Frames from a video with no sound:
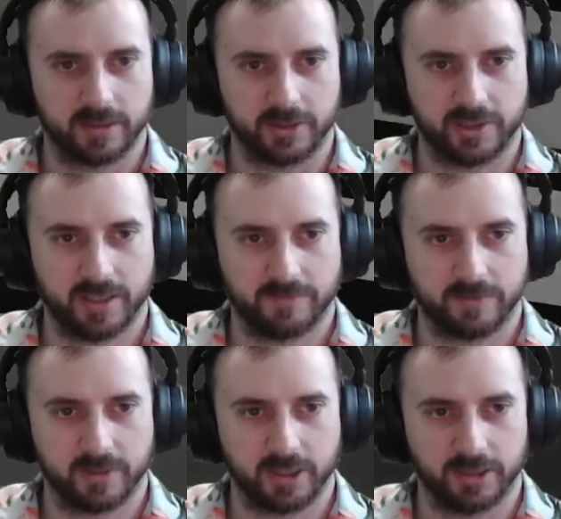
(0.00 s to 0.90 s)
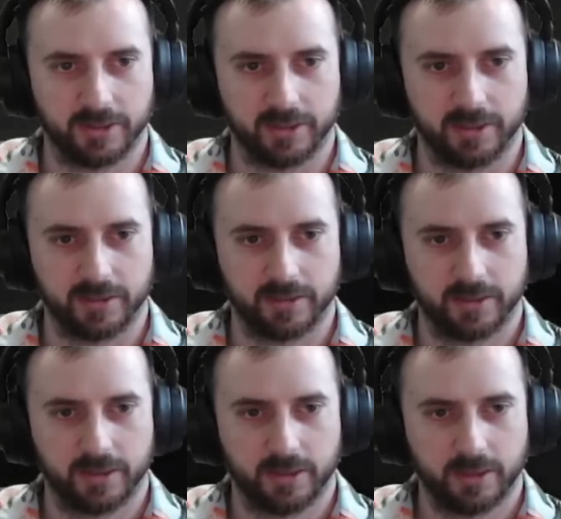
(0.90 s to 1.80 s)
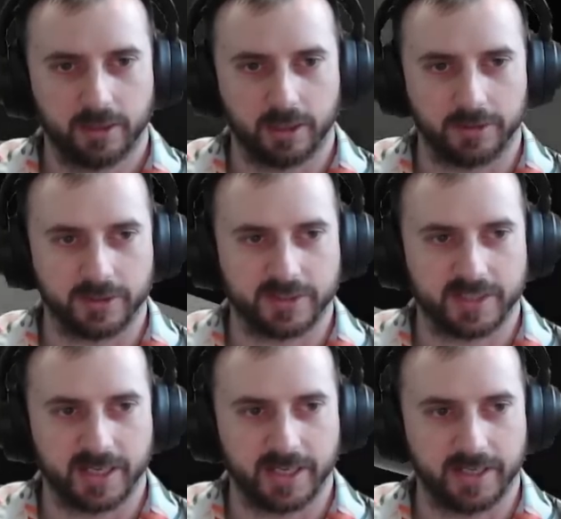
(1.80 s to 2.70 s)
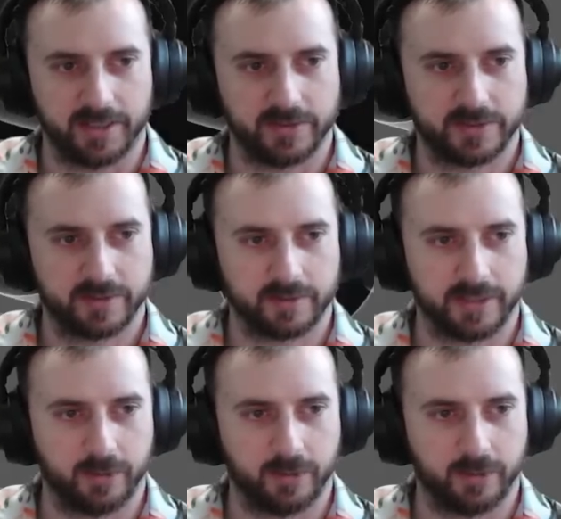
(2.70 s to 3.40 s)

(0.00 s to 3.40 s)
chamfer on the sides. That